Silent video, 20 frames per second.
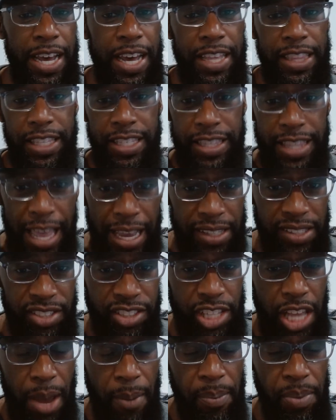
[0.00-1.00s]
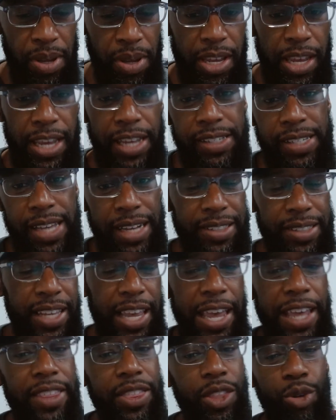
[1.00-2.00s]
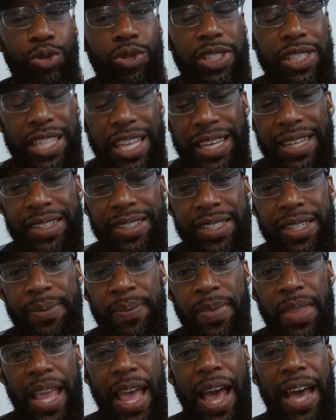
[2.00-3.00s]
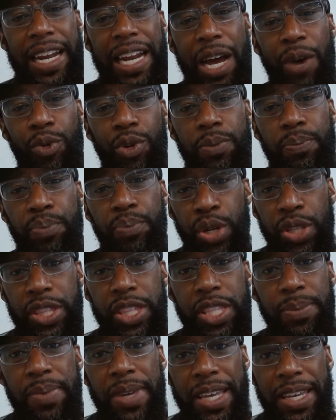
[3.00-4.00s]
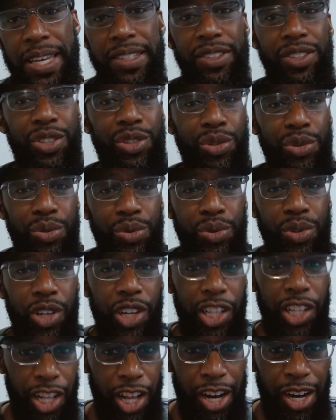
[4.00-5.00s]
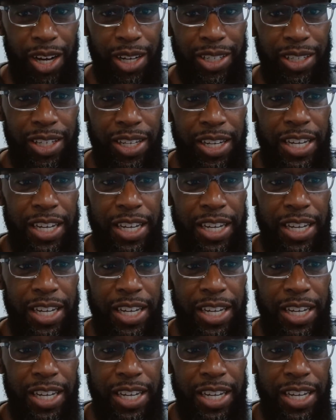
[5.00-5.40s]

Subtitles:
The next step is I take those links and I would put them into Claude.